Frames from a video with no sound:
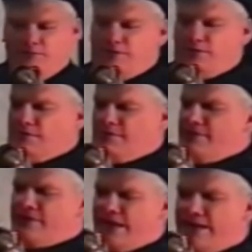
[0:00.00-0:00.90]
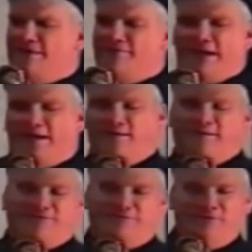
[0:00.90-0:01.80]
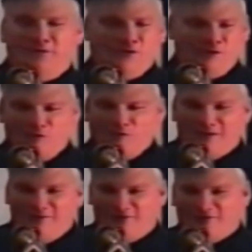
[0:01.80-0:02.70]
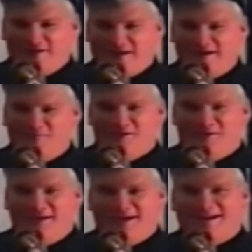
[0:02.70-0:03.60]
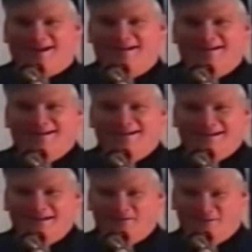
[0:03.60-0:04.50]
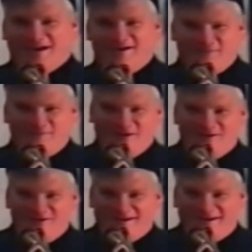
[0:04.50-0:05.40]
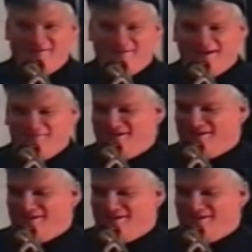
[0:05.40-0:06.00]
Oh, no, no, you can't have that. And I says, oh, give it to the kid, what the heck. He won't have it very long anyway.